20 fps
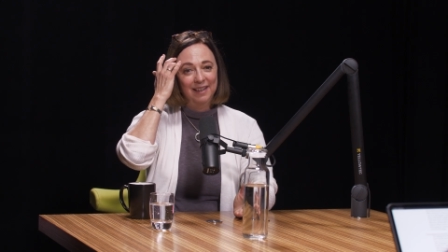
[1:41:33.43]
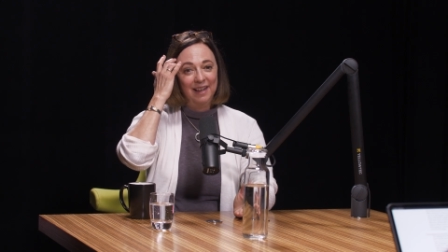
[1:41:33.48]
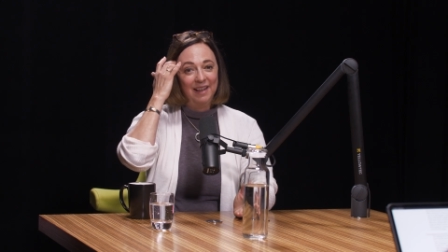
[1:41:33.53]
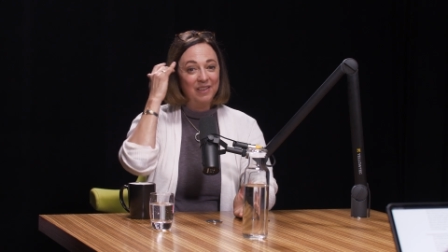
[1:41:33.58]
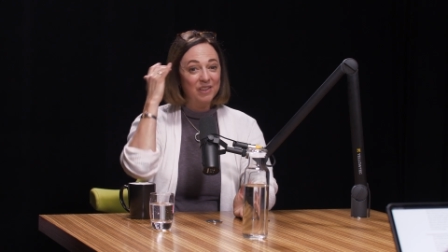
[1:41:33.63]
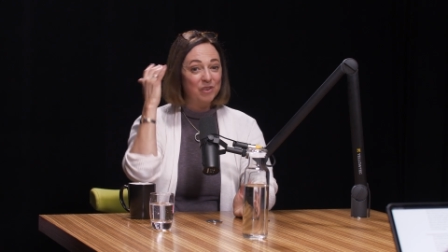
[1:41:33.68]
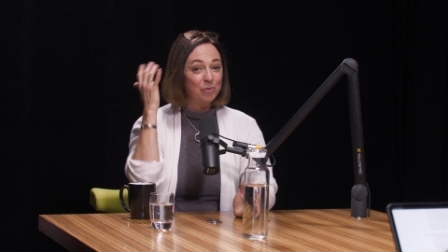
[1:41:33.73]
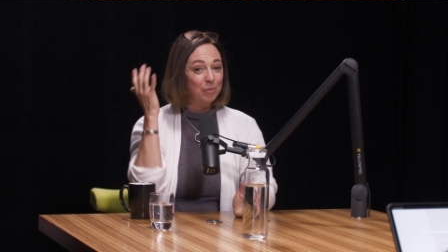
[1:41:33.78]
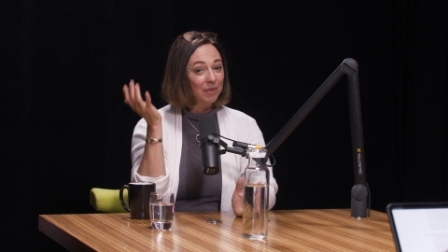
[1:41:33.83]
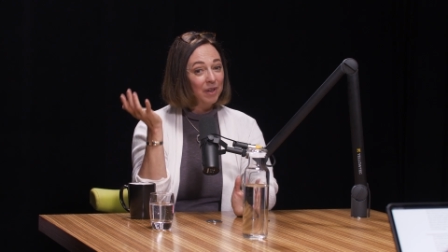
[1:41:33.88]

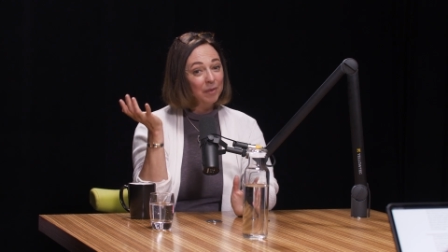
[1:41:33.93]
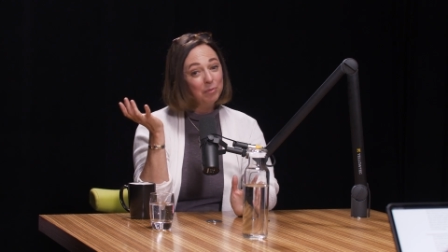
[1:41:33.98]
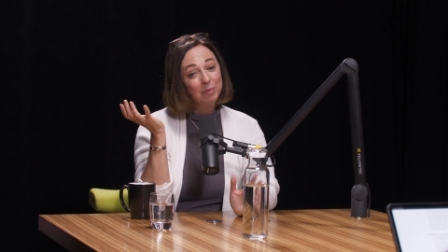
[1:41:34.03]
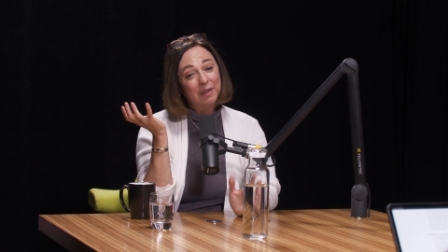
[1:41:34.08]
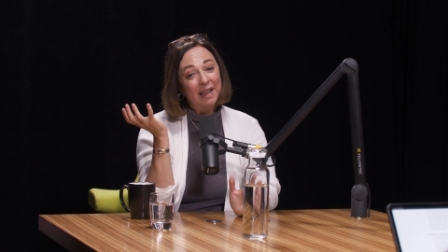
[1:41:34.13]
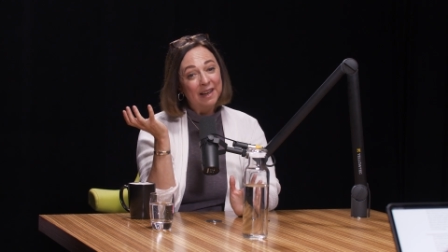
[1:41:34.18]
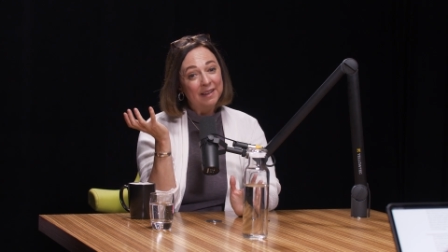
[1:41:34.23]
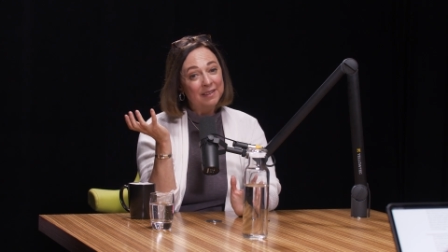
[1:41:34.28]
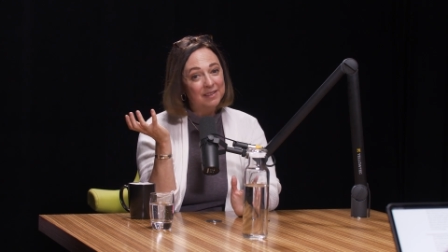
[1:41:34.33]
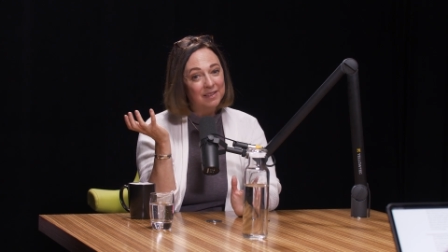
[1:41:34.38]
and this
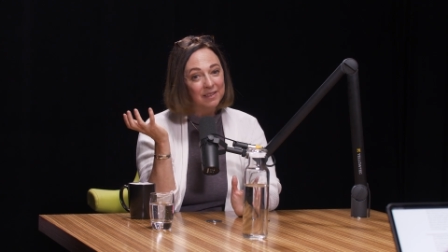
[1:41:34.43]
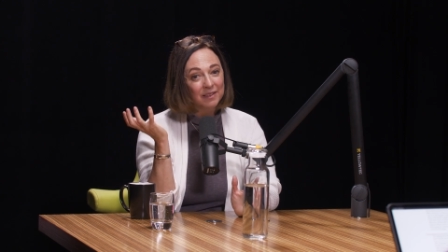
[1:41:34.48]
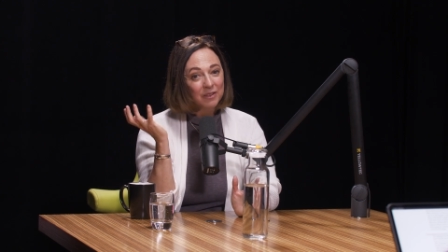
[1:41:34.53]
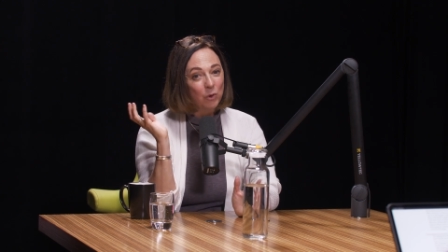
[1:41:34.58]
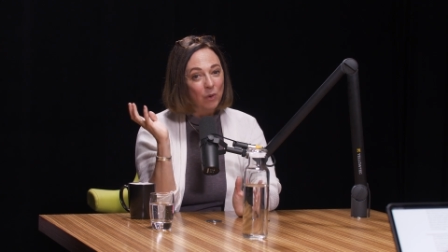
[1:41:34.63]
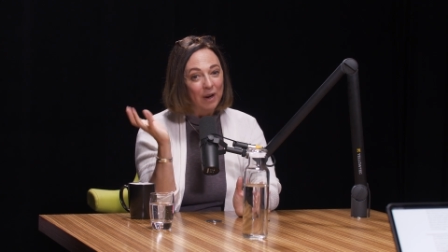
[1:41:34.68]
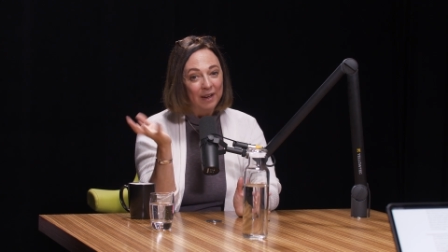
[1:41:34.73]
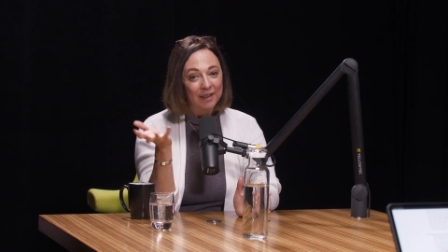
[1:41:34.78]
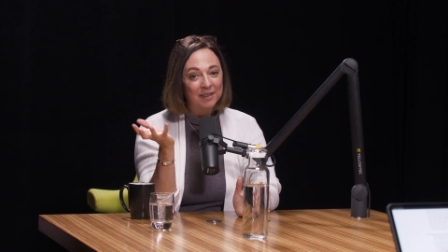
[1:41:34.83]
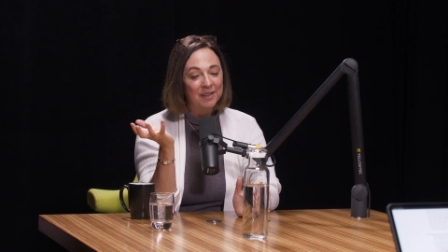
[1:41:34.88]
applies to
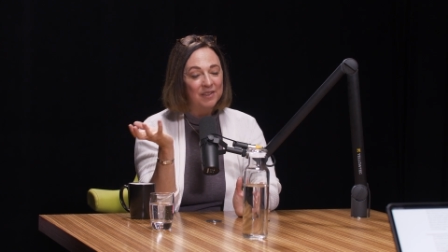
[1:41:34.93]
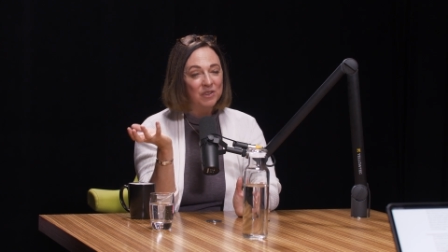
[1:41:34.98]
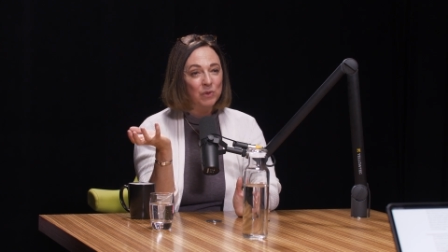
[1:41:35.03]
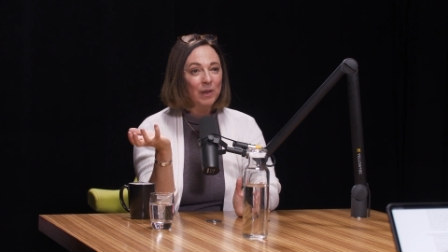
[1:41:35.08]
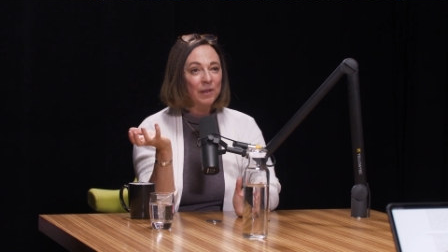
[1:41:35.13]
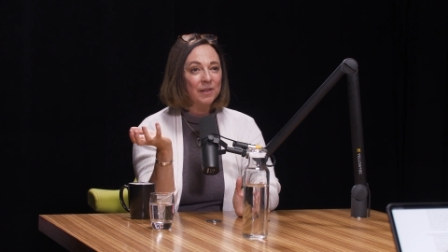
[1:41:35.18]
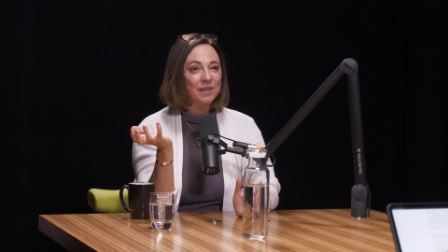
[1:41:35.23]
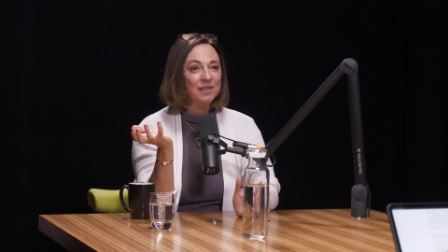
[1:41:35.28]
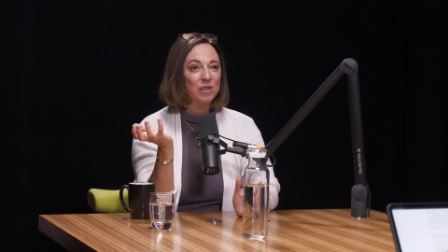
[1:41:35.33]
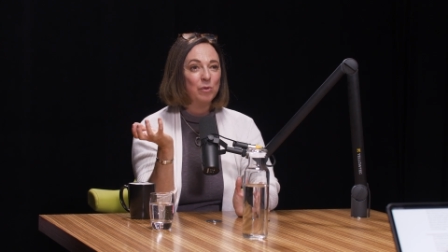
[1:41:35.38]
quiet as
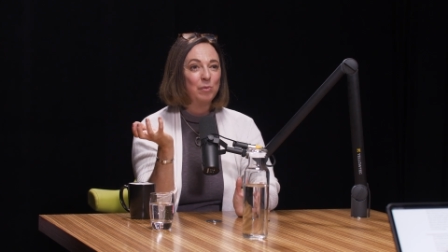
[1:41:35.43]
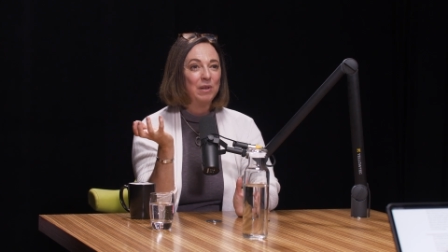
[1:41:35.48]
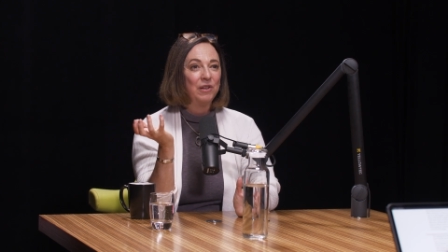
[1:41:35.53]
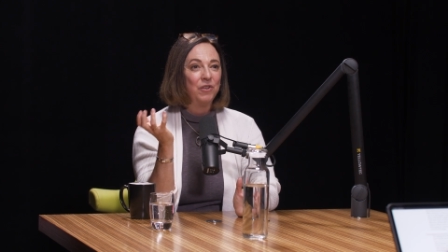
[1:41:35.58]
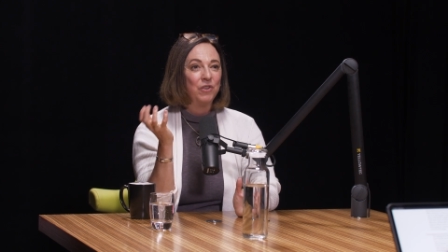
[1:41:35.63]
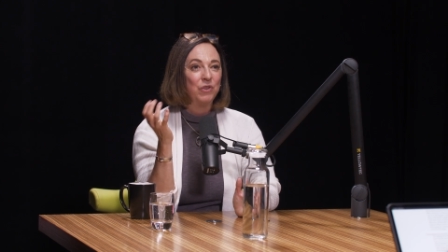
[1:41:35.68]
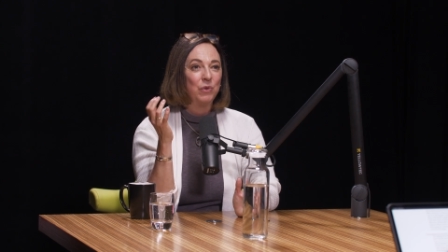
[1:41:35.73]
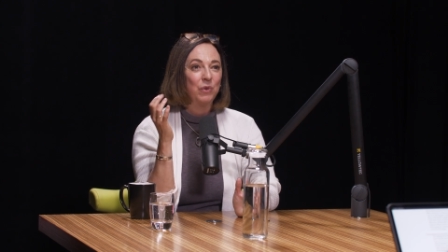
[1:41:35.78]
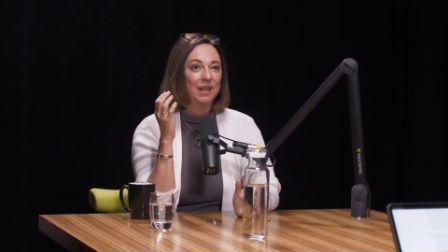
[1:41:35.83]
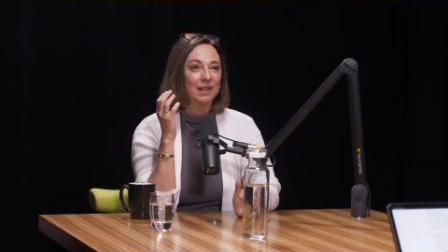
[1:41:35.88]
well as to
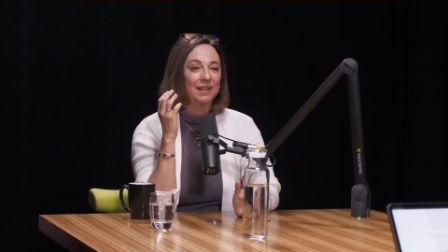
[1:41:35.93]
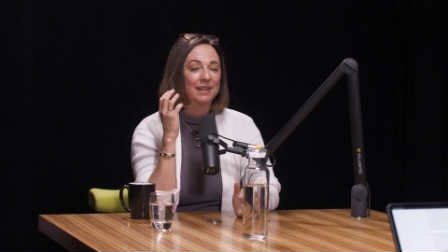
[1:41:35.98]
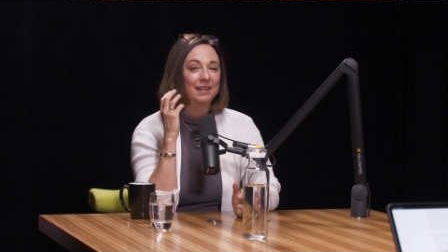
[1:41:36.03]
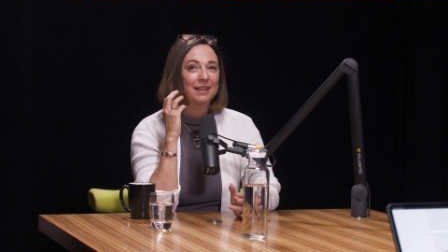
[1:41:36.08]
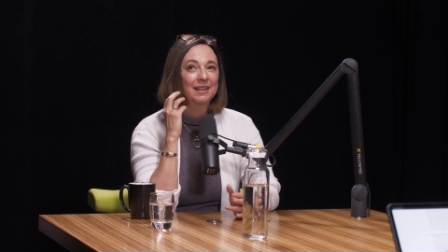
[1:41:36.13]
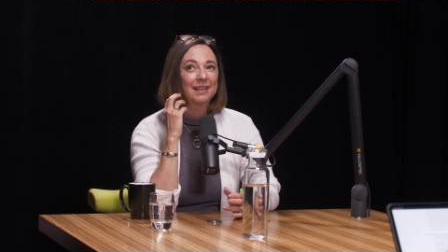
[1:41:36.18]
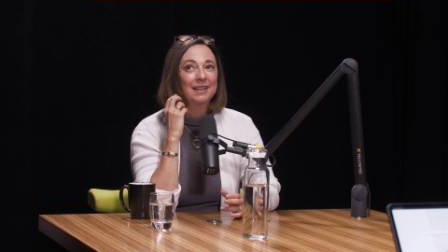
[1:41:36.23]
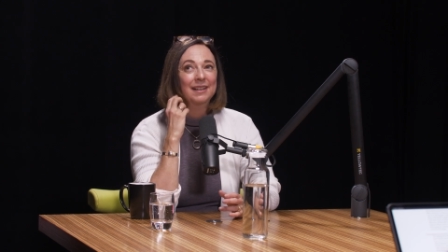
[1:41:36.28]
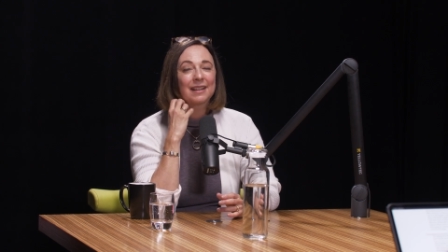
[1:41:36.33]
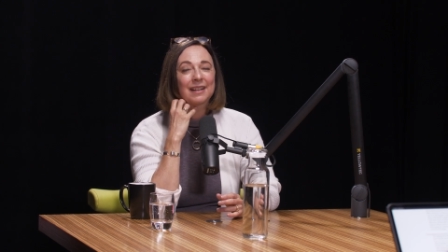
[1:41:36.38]
bittersweet,
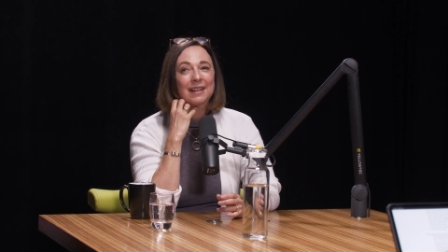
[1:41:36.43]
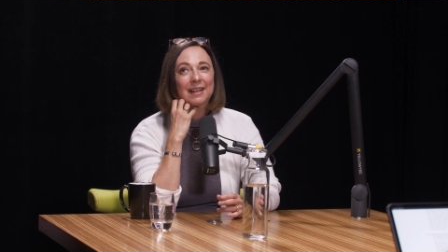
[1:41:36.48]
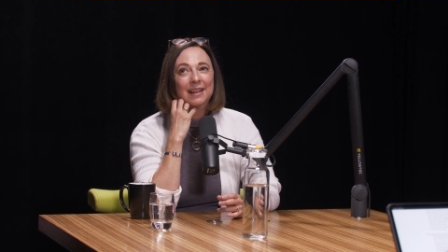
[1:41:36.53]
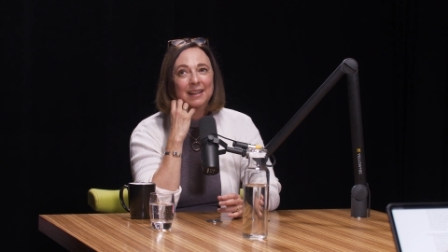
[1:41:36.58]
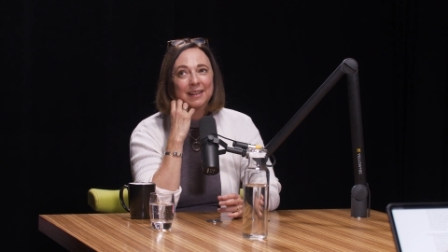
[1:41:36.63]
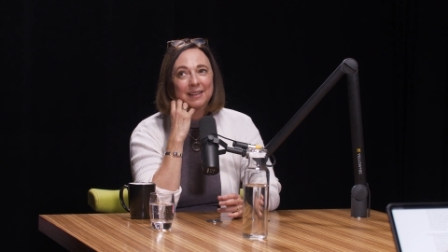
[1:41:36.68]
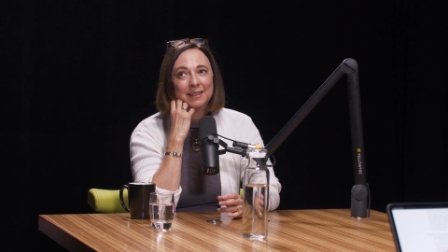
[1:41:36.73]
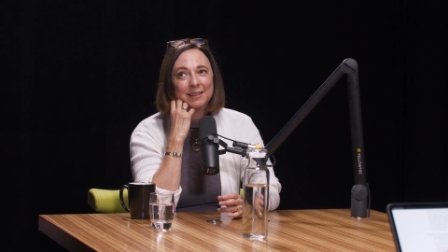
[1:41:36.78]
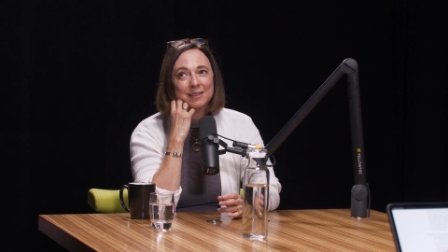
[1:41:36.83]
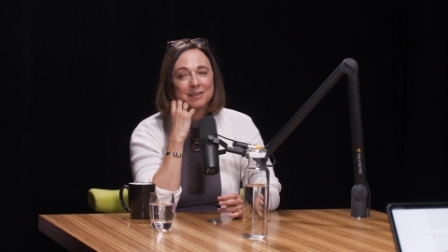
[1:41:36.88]

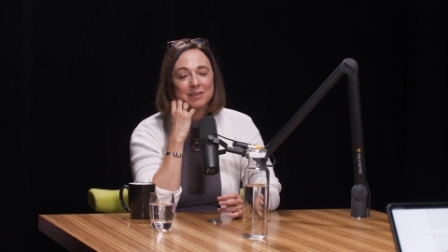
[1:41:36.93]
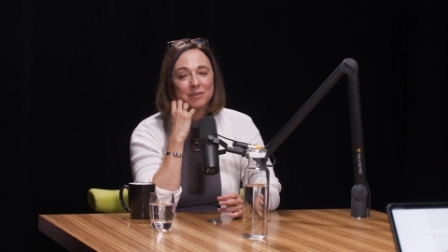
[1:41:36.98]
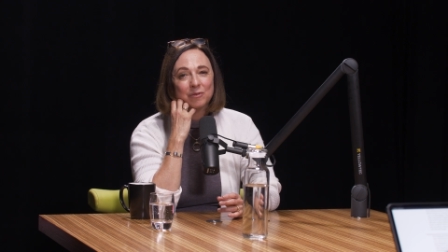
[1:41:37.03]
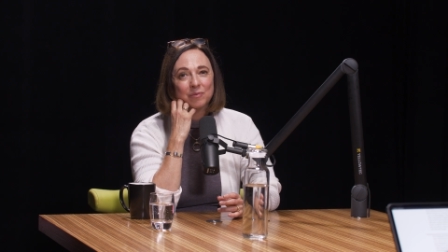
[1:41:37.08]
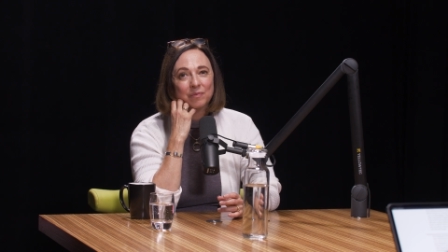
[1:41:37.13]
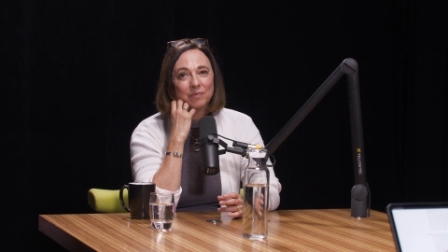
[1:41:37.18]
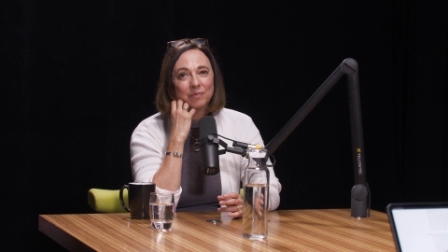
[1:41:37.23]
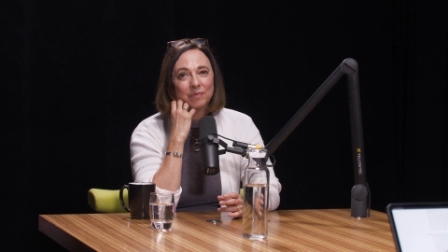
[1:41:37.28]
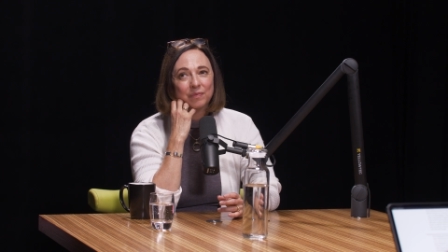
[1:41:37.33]
is